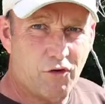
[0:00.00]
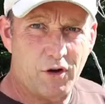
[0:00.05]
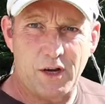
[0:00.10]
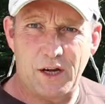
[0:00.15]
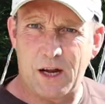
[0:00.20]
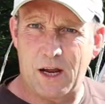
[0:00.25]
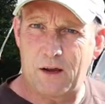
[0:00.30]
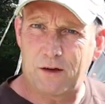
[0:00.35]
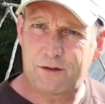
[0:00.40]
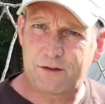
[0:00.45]

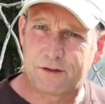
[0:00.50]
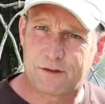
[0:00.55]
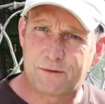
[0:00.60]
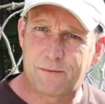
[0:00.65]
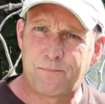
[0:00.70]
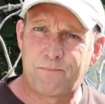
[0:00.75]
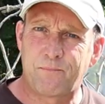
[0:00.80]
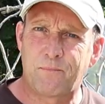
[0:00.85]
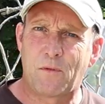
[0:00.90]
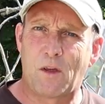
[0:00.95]
greenhouse,
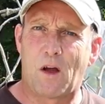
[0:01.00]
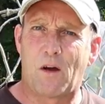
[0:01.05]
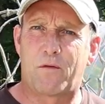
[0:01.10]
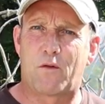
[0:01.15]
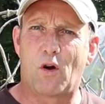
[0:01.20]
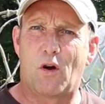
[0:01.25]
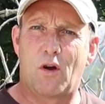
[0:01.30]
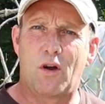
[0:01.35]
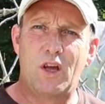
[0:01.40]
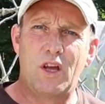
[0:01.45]

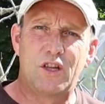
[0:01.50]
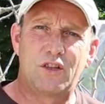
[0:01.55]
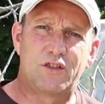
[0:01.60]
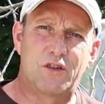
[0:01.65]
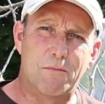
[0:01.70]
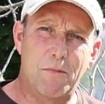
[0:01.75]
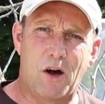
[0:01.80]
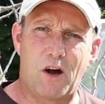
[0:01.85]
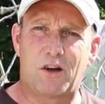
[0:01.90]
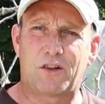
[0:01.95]
I've got
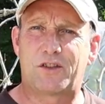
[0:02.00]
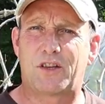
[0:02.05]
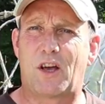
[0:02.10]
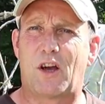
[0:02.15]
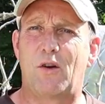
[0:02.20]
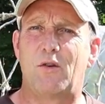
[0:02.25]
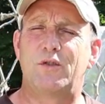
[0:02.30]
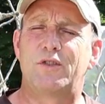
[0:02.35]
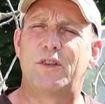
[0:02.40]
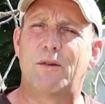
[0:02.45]

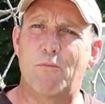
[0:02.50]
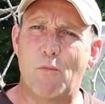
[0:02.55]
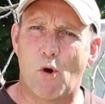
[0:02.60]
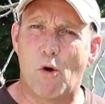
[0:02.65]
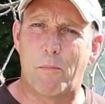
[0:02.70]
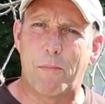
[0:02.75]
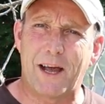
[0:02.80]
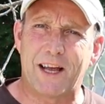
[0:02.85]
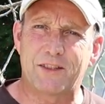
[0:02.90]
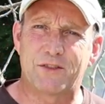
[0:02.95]
tomatoes and
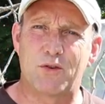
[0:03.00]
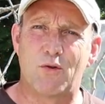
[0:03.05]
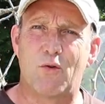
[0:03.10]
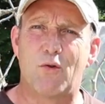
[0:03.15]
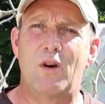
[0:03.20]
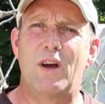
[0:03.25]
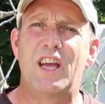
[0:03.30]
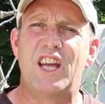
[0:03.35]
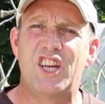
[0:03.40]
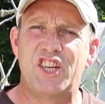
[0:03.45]
more
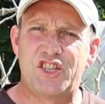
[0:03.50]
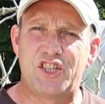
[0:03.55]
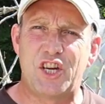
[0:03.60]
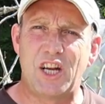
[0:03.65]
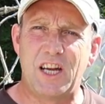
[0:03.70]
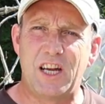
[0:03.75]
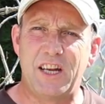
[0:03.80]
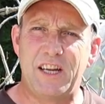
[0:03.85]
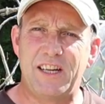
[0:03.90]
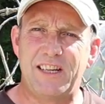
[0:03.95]
basil,
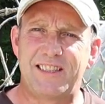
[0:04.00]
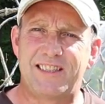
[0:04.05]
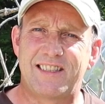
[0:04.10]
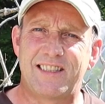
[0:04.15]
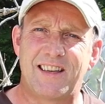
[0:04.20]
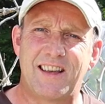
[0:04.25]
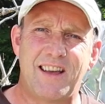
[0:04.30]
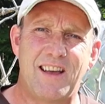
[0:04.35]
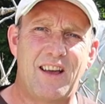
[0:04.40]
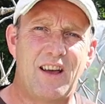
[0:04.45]

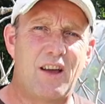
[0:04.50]
chilies,